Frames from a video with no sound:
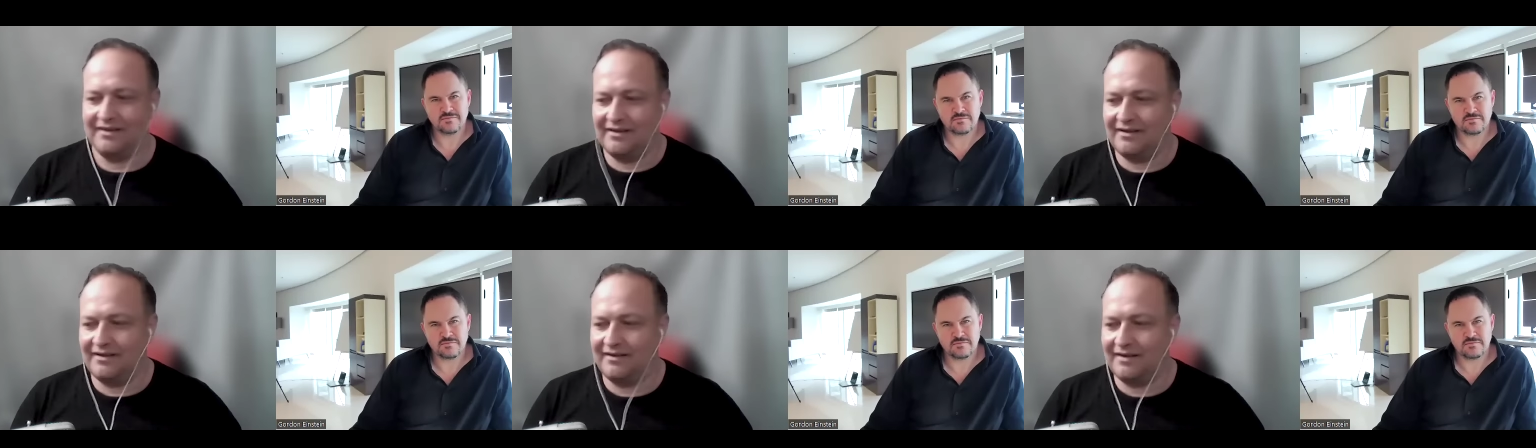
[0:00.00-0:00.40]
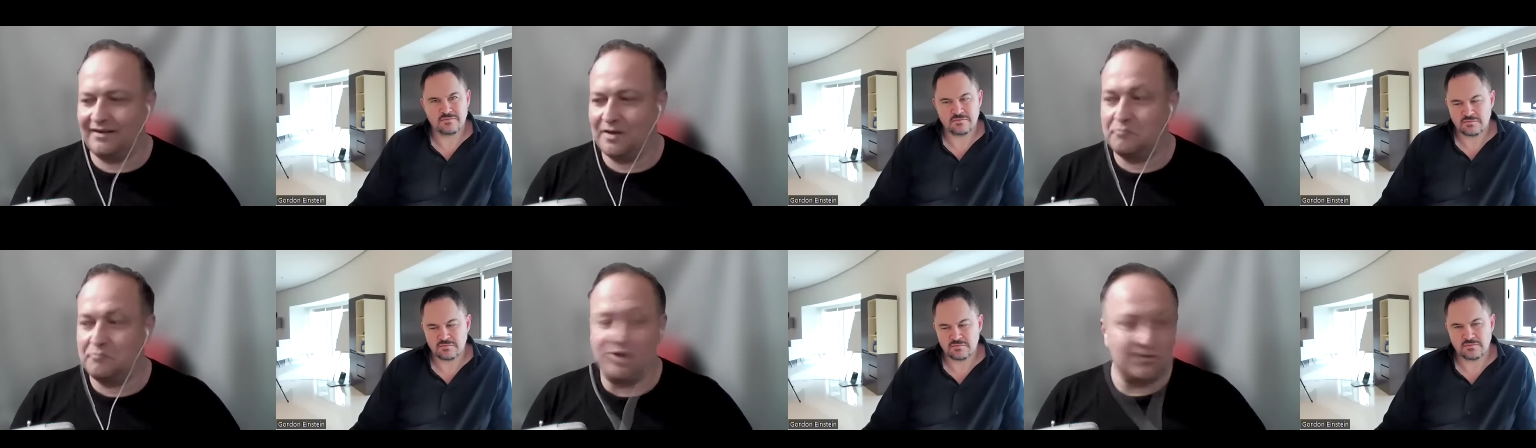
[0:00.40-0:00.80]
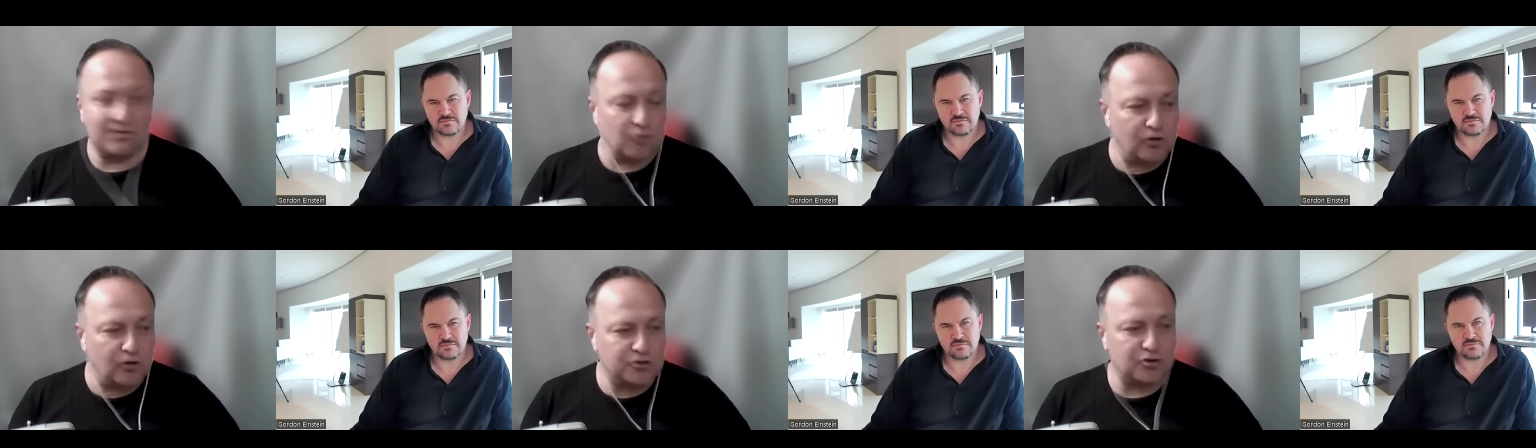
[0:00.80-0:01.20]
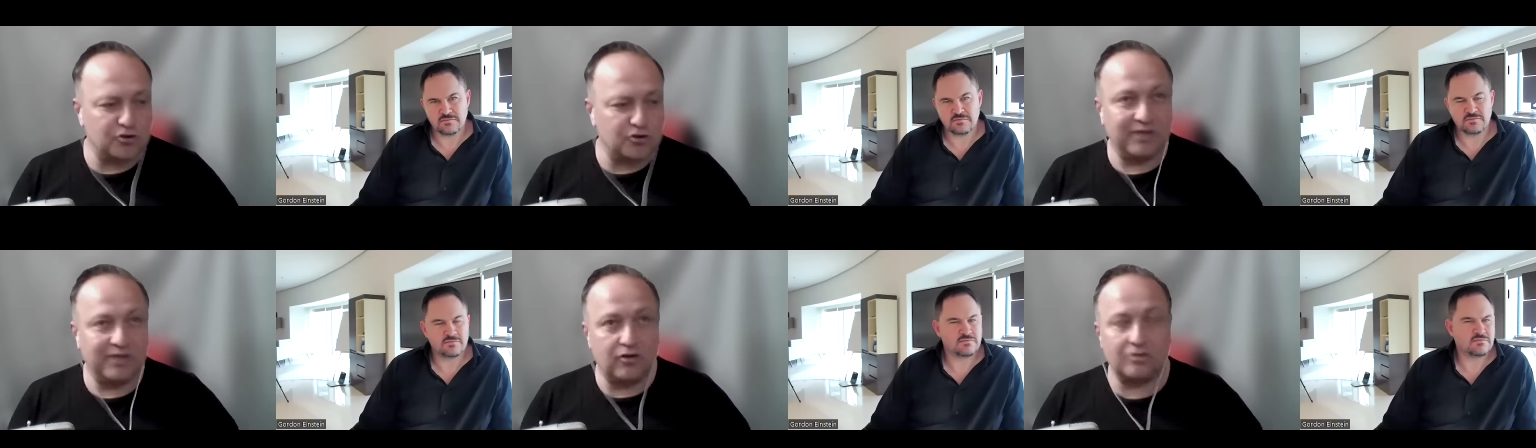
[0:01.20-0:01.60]
Speaker 1: Uh, but also
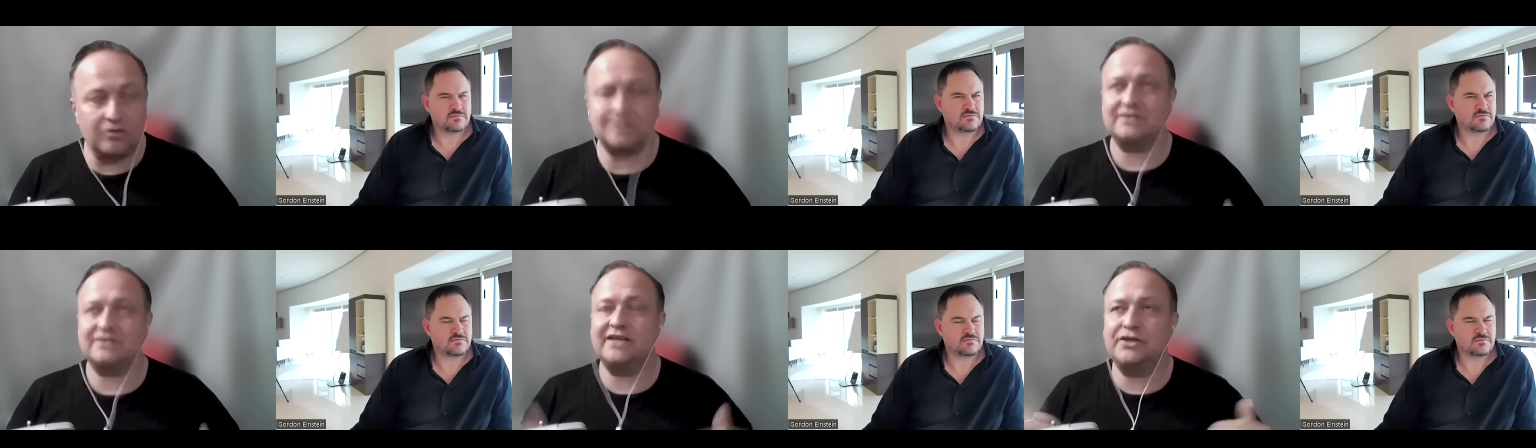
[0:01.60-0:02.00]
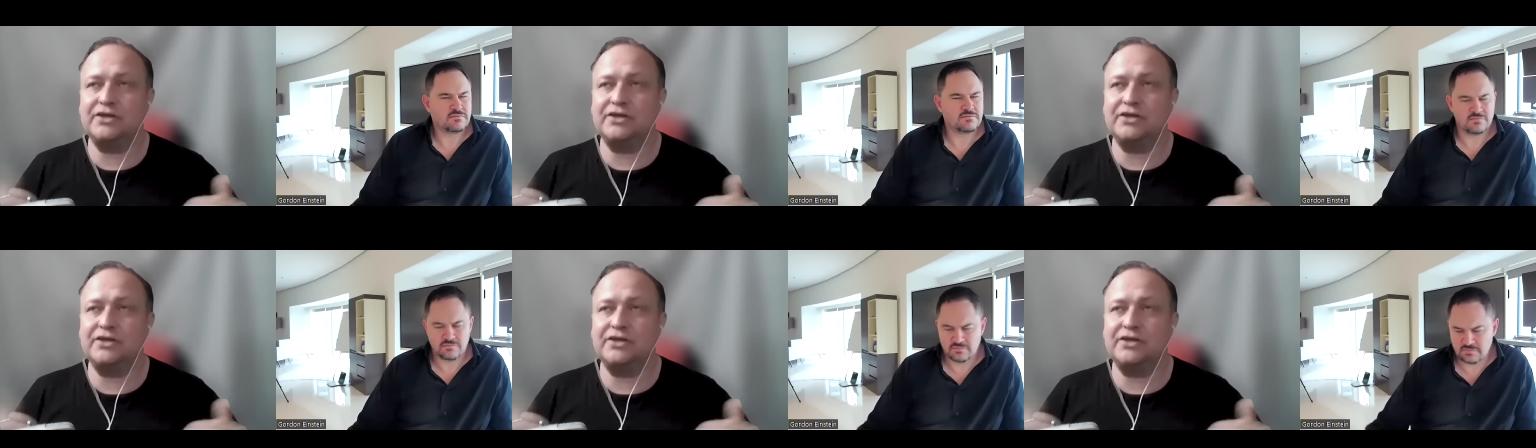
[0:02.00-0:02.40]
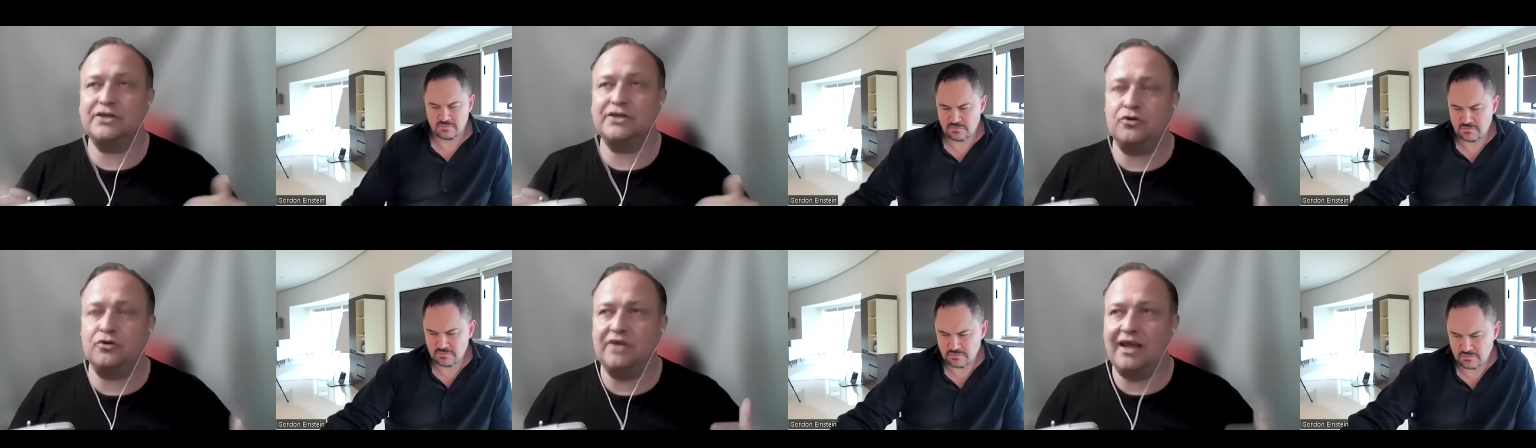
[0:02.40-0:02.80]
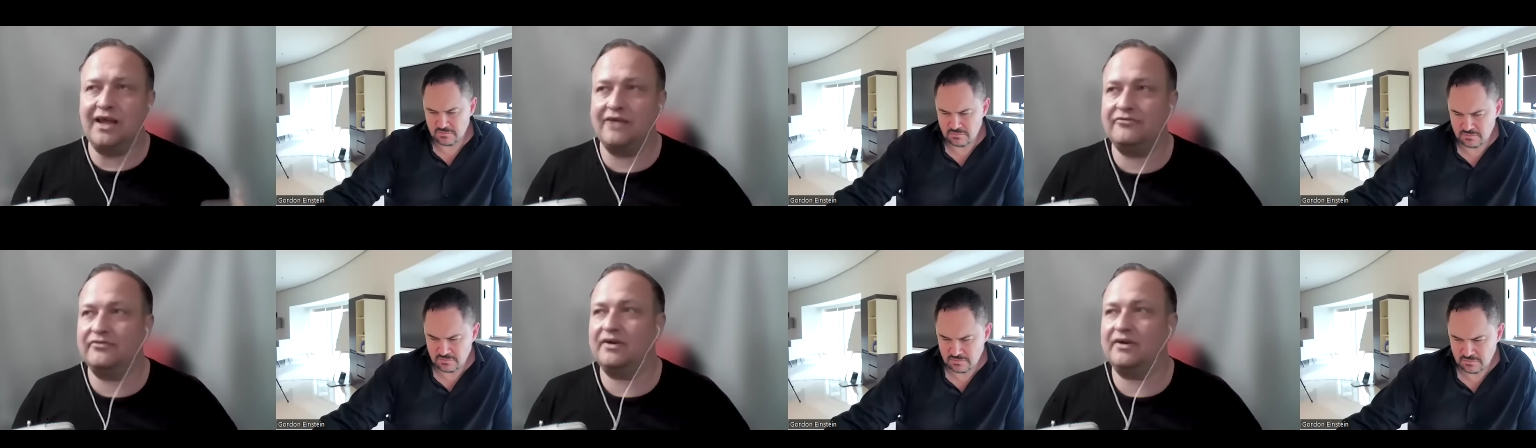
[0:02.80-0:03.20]
because they don't have
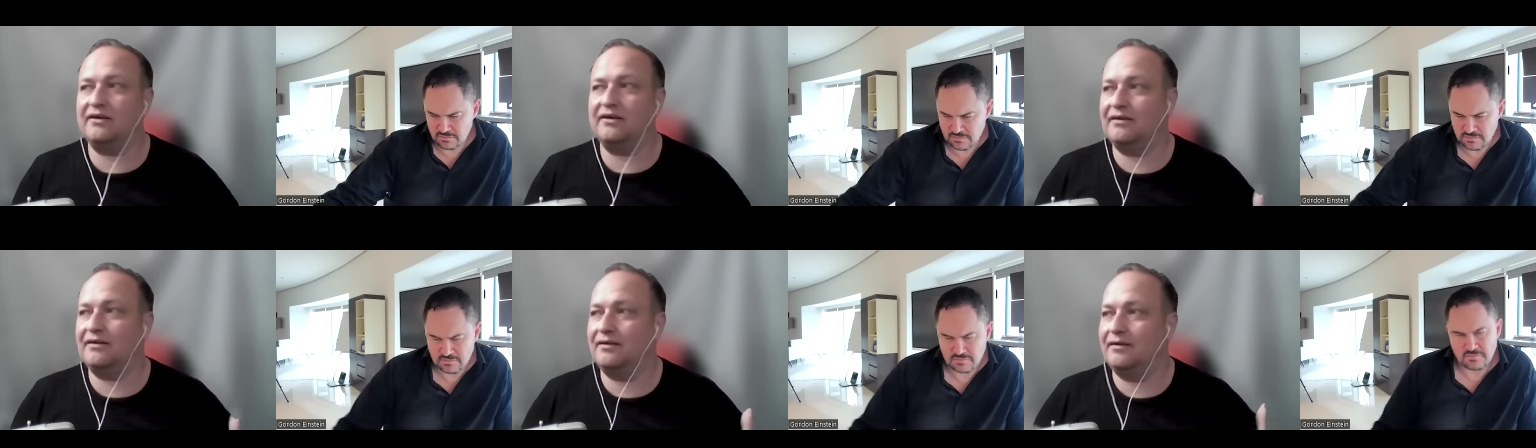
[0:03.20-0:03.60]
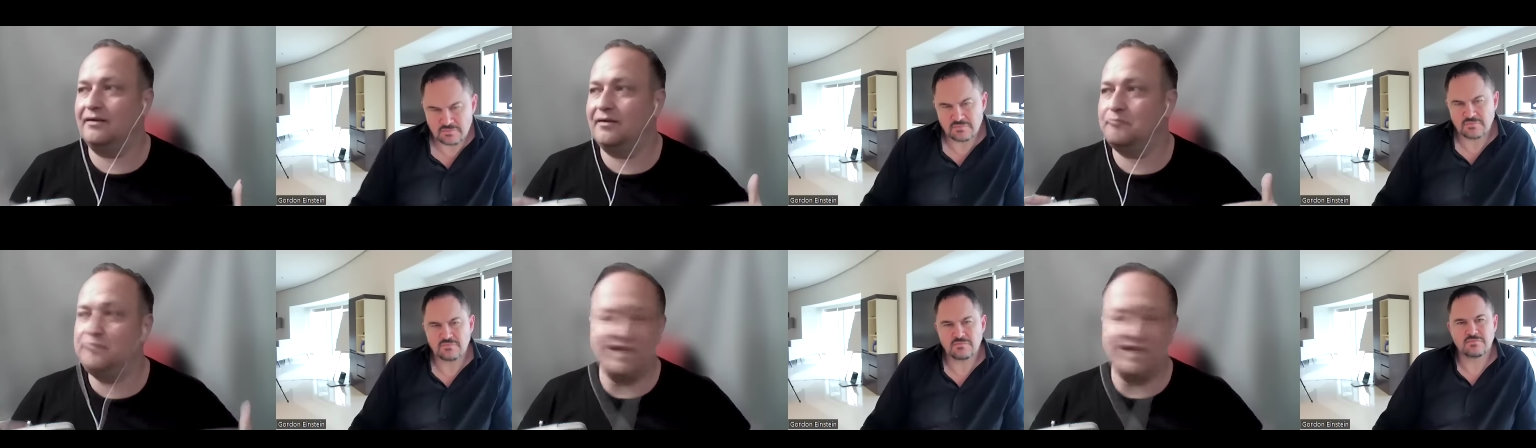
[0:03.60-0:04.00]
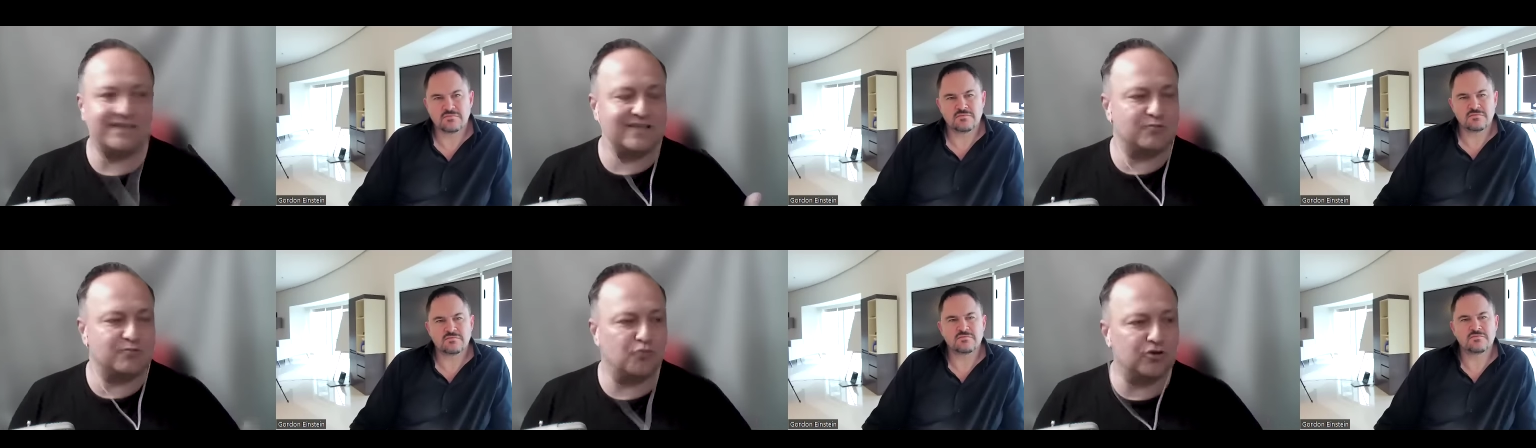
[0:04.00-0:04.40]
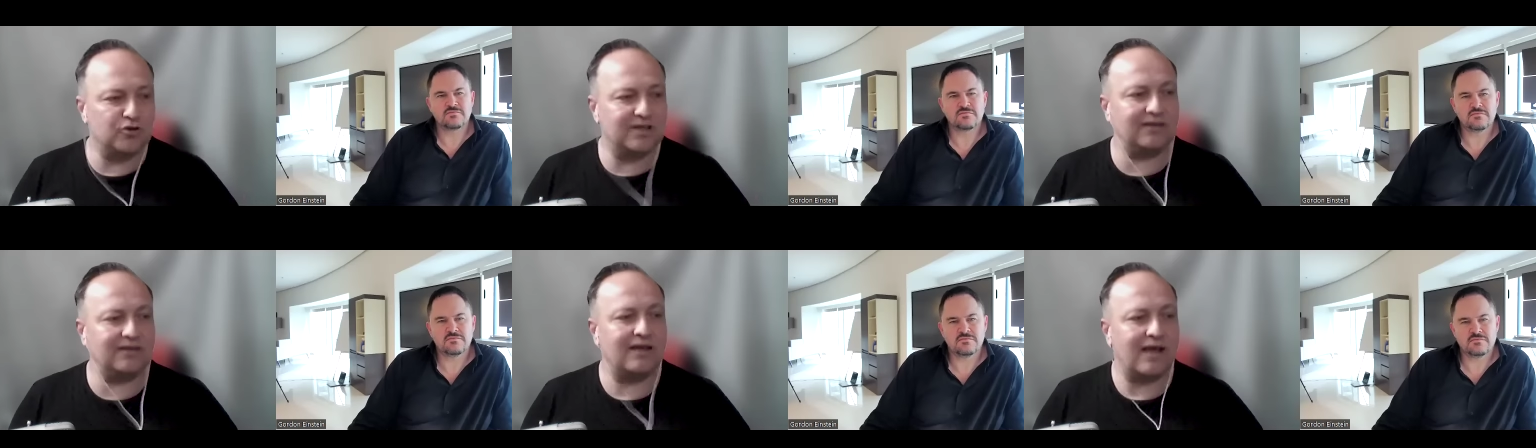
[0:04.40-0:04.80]
a business model
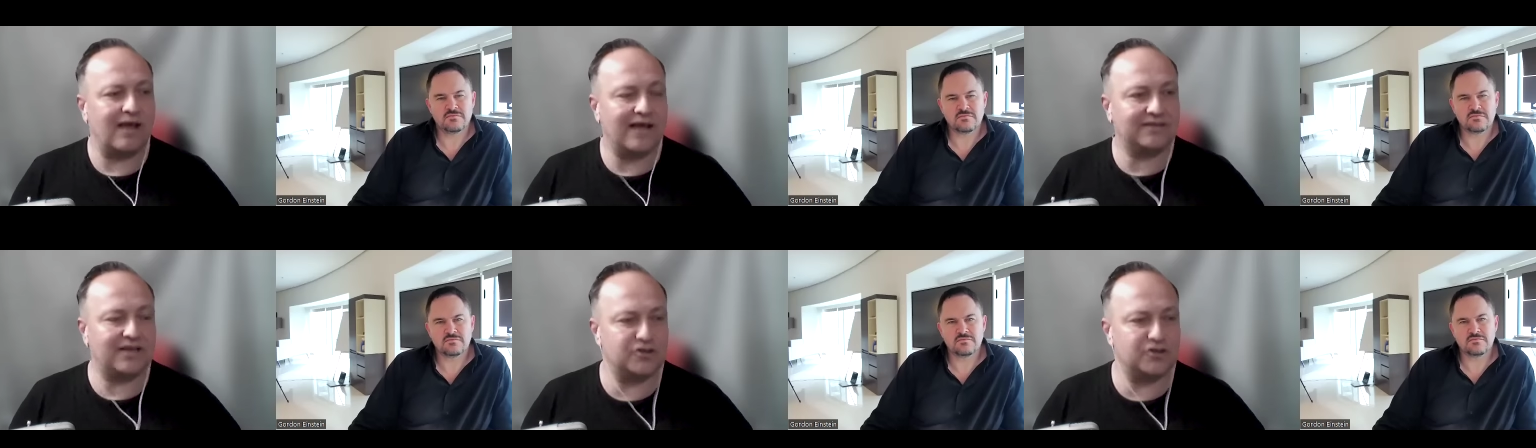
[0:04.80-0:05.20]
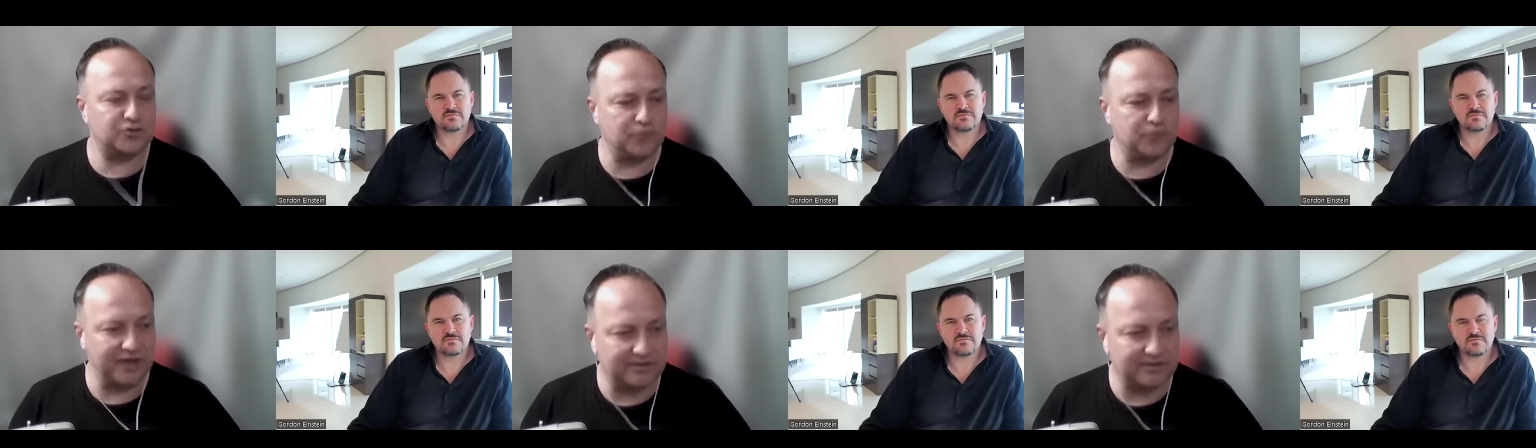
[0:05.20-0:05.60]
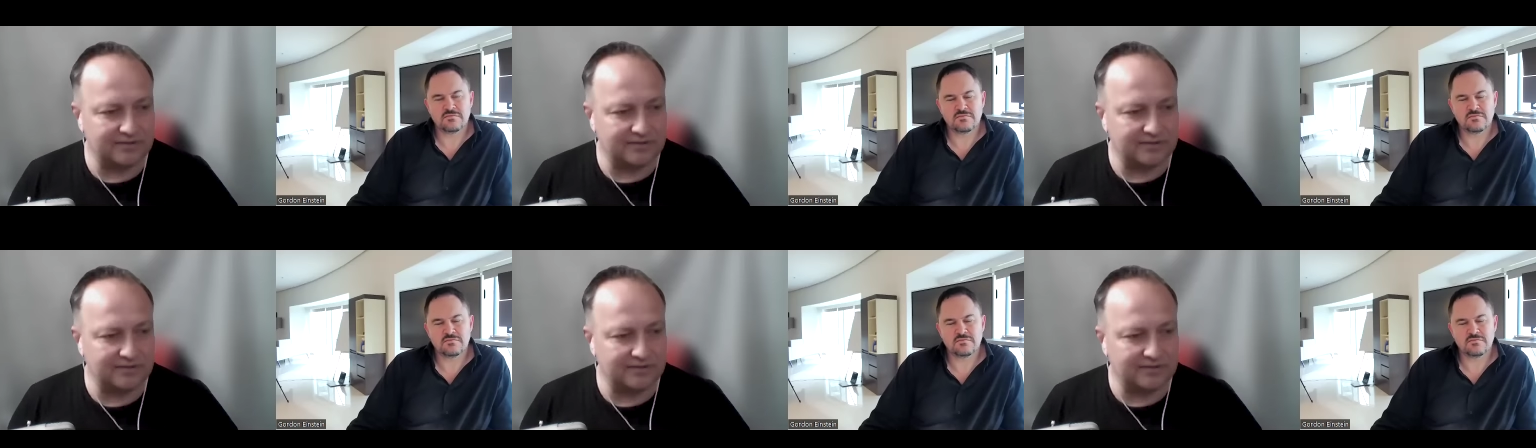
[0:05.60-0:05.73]
attached to it